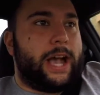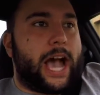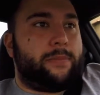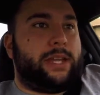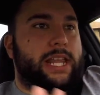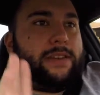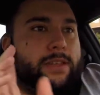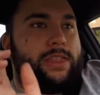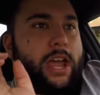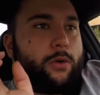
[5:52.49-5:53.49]
I mean,
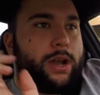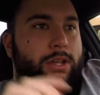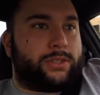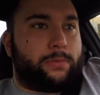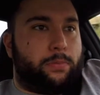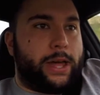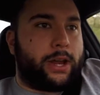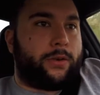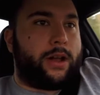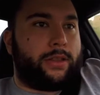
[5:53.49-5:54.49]
even there when I was
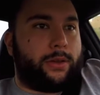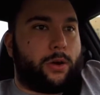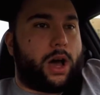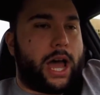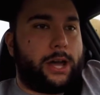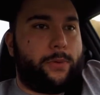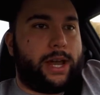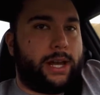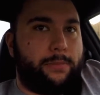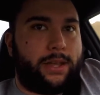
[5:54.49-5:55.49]
playing around on the
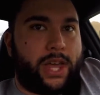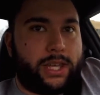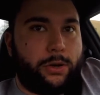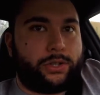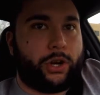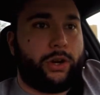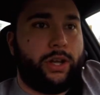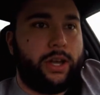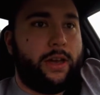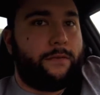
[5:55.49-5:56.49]
highway and I made that U-turn,
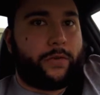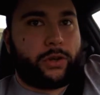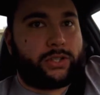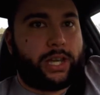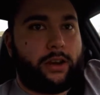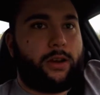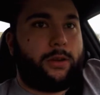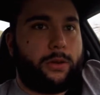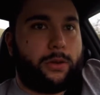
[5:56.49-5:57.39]
first gear,